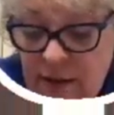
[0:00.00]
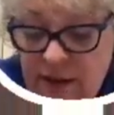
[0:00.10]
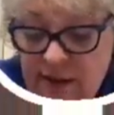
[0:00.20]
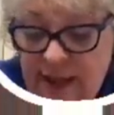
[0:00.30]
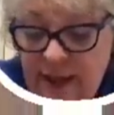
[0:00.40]
They
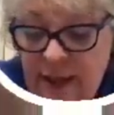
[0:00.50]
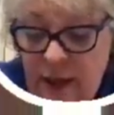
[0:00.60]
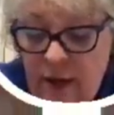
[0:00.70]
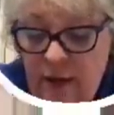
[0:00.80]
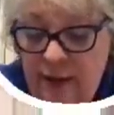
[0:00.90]
say
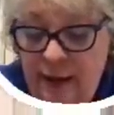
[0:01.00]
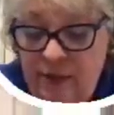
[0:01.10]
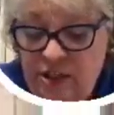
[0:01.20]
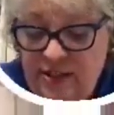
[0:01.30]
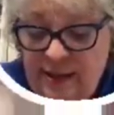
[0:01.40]
$1. How
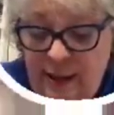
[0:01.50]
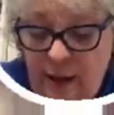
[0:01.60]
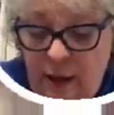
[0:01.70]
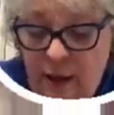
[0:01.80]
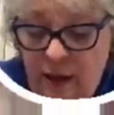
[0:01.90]
much is that?
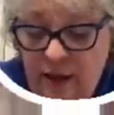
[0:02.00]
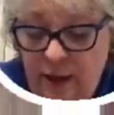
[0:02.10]
$1.